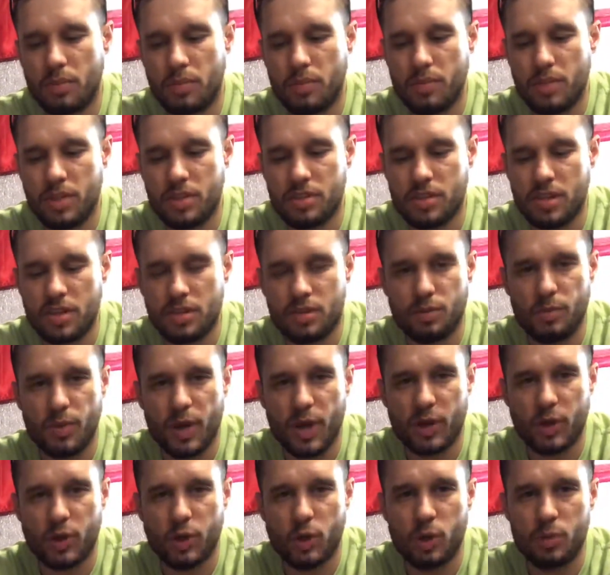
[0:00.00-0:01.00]
essential
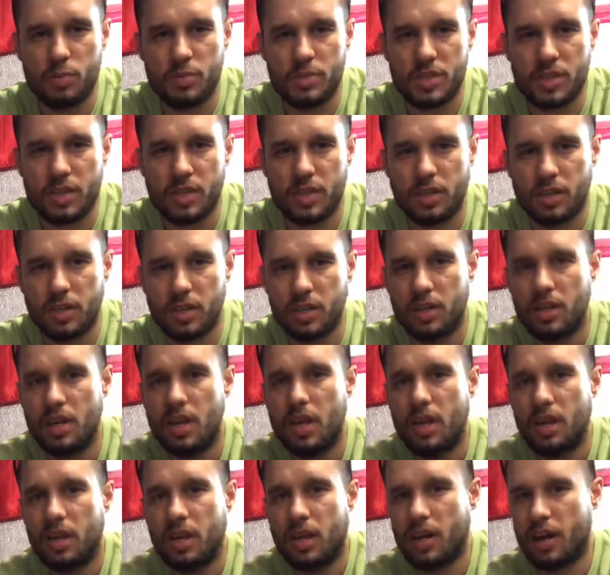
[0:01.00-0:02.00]
microbes that are
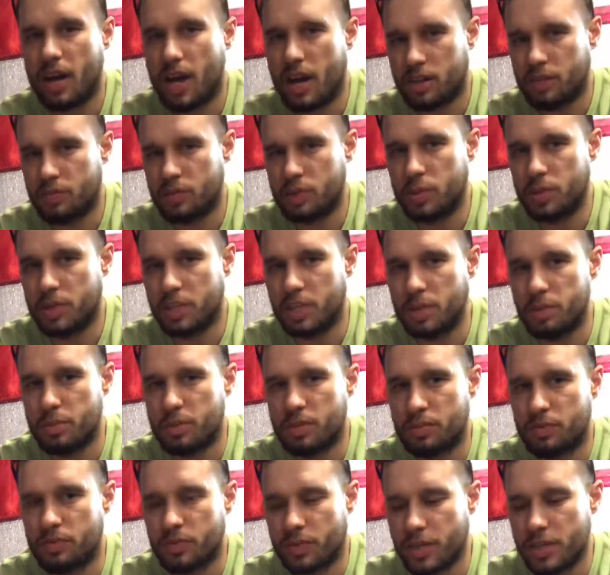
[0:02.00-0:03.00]
inactive. You would keep in
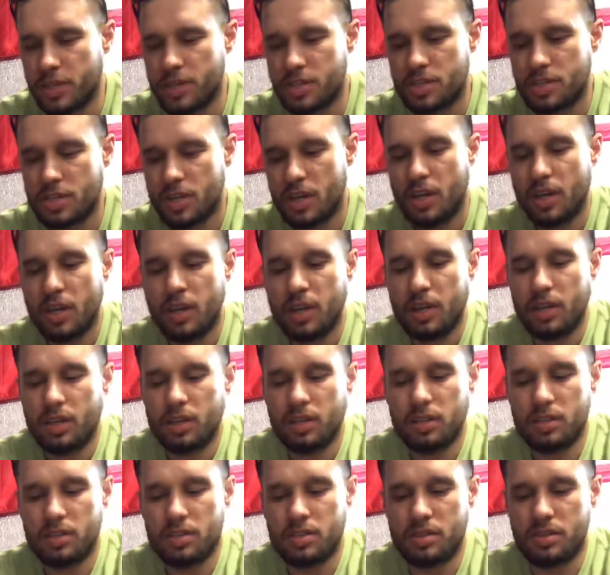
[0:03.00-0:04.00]
the fridge.
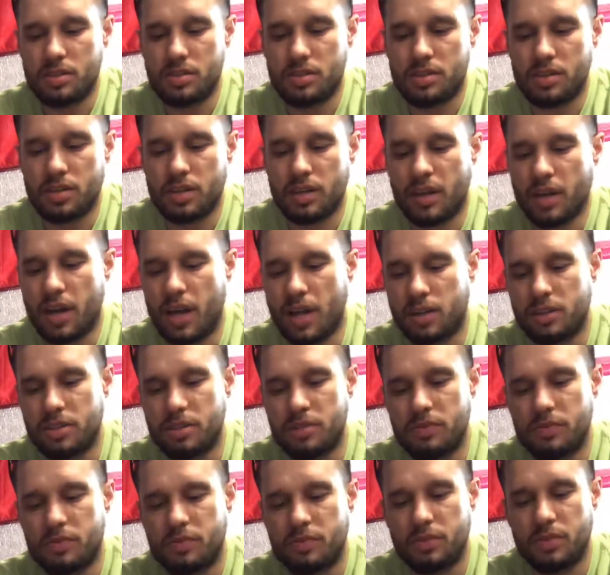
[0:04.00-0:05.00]
This is inactive
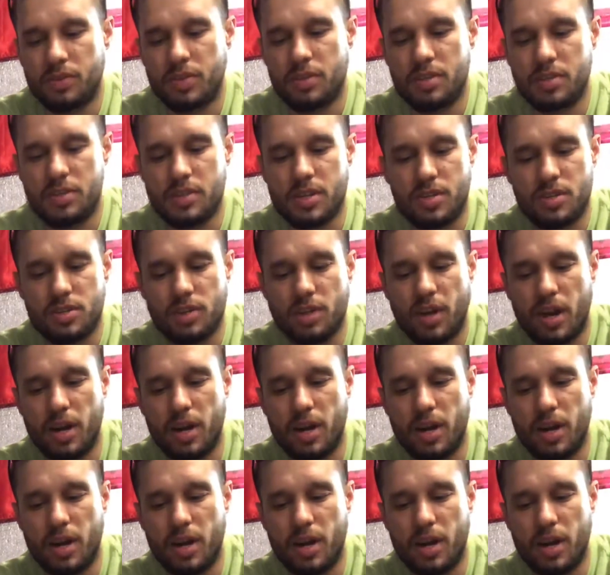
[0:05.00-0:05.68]
essential